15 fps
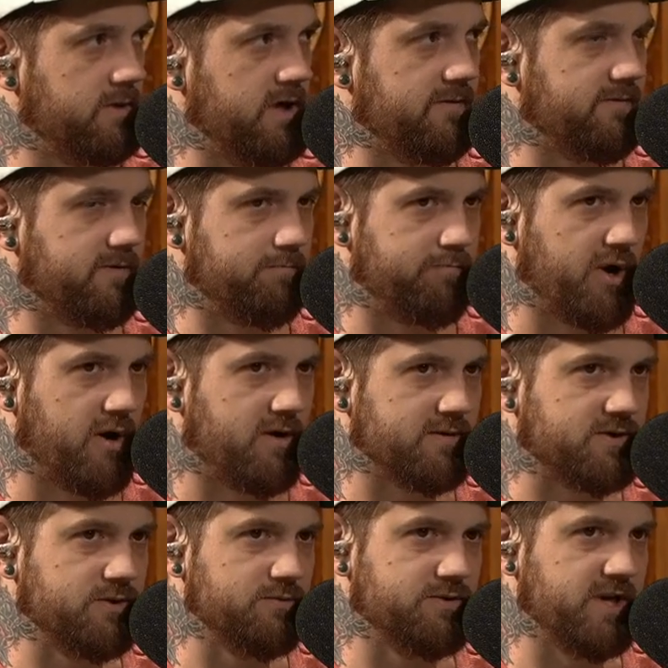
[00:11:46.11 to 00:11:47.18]
give
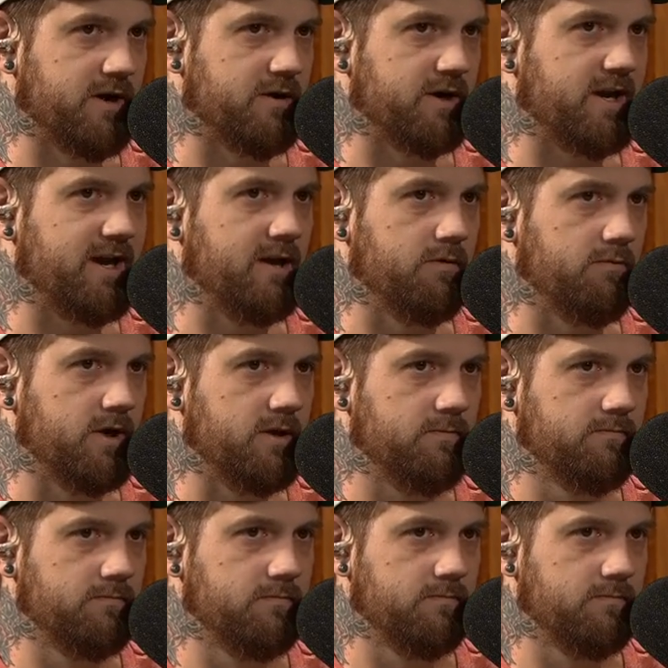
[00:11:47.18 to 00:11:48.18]
ball to Derrick Henry.